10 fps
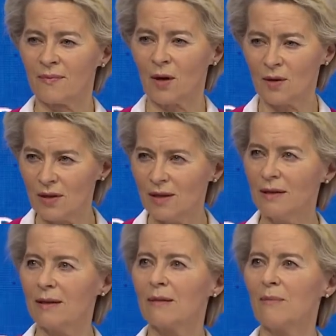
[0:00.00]
on
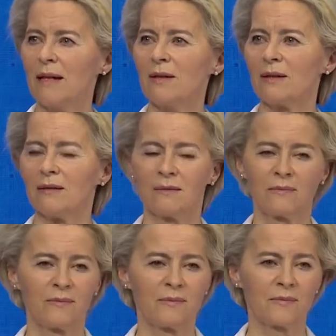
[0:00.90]
silicon metal
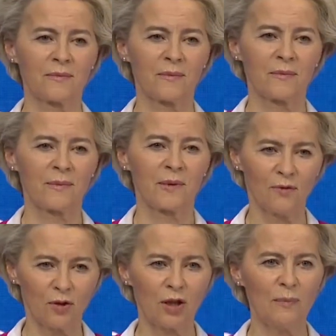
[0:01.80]

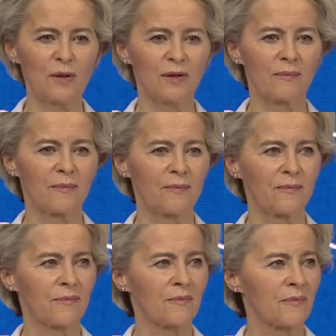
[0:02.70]
for chips,
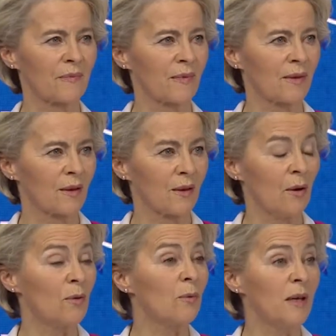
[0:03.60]

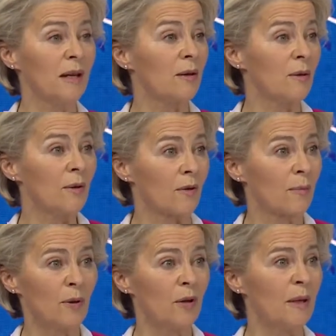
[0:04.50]
on rare earth
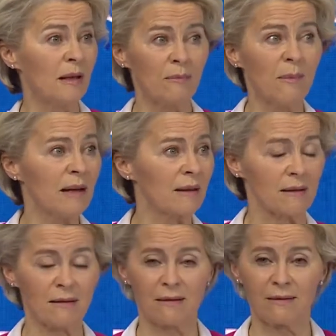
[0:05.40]
permanent
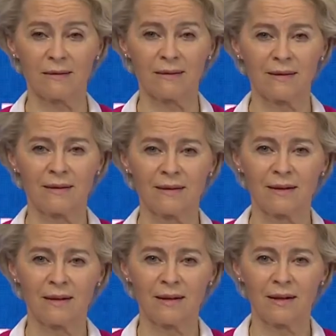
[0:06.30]
magnets
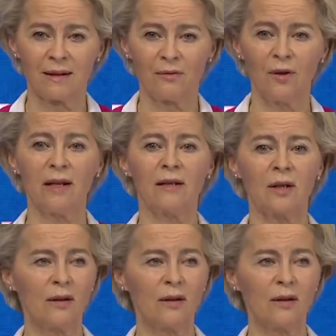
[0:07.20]
for electric